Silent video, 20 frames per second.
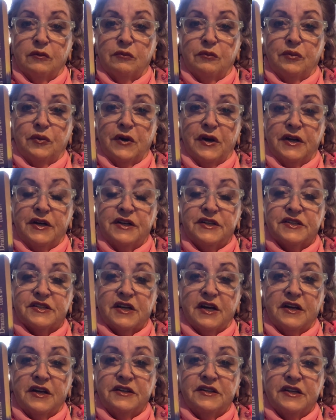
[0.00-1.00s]
but it's
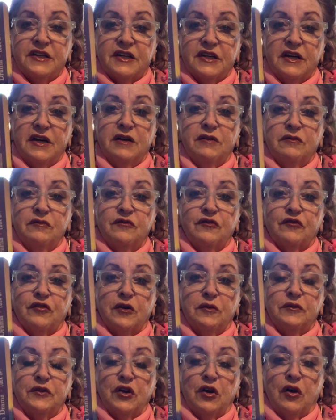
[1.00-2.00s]
got to come
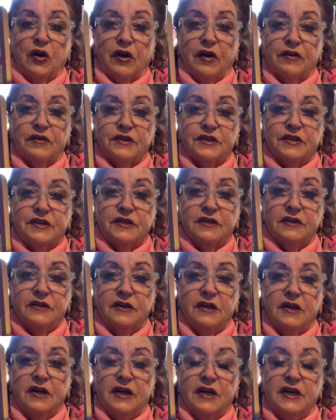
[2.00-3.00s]
from the heart.
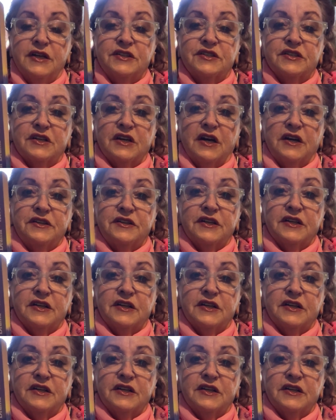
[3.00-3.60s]
It's got to